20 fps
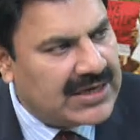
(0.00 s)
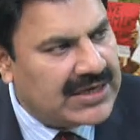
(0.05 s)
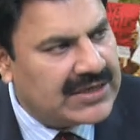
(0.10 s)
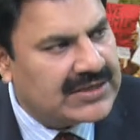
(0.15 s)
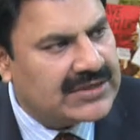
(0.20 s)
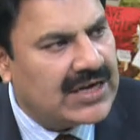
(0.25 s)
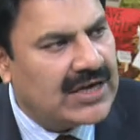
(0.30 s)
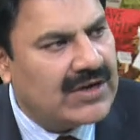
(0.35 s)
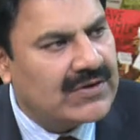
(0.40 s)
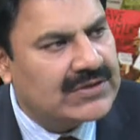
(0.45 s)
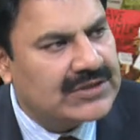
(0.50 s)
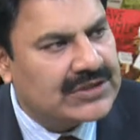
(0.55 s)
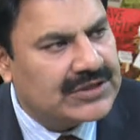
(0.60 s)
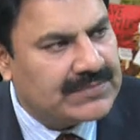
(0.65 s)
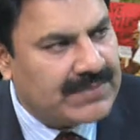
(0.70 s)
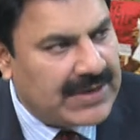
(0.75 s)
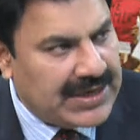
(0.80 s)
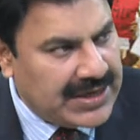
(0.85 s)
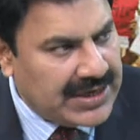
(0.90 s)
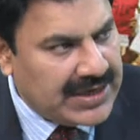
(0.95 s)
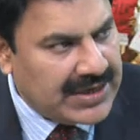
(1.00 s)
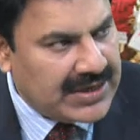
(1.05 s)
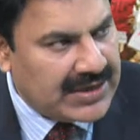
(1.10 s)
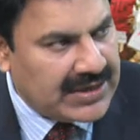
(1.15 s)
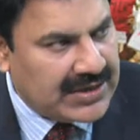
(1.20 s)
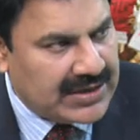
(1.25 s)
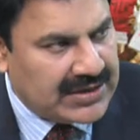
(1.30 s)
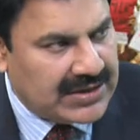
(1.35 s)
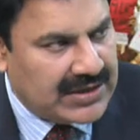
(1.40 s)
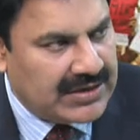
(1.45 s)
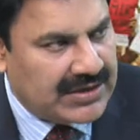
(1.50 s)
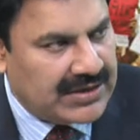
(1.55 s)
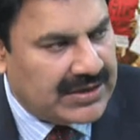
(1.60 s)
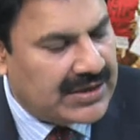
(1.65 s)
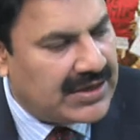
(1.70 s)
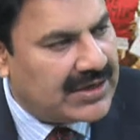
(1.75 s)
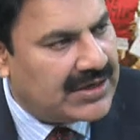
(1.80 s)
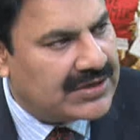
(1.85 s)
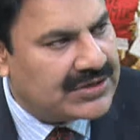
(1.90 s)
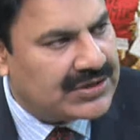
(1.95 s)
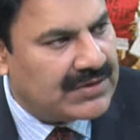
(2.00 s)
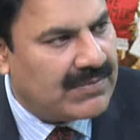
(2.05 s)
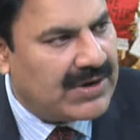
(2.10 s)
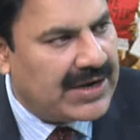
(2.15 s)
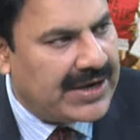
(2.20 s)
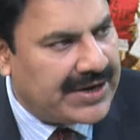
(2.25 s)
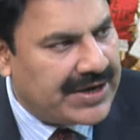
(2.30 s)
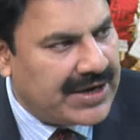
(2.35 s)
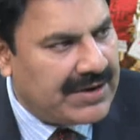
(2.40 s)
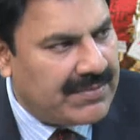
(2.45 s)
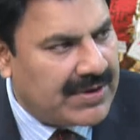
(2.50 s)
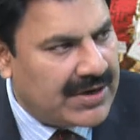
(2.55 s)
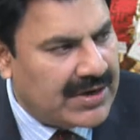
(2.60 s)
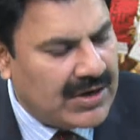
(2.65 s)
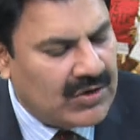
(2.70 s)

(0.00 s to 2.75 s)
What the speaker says: is now suspending the Shimla Agreement.